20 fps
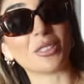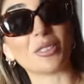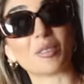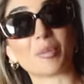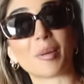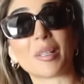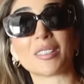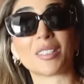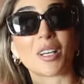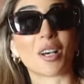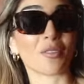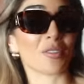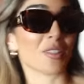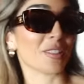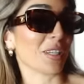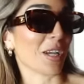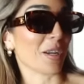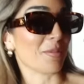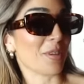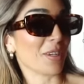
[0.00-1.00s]
who spends half her
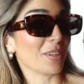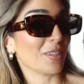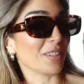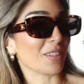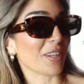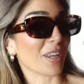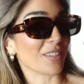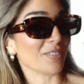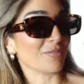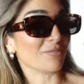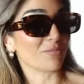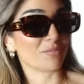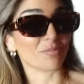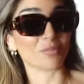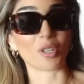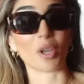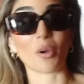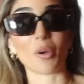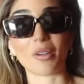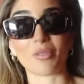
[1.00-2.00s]
time here, and I
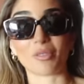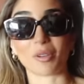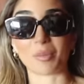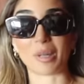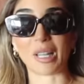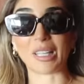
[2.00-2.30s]
know her from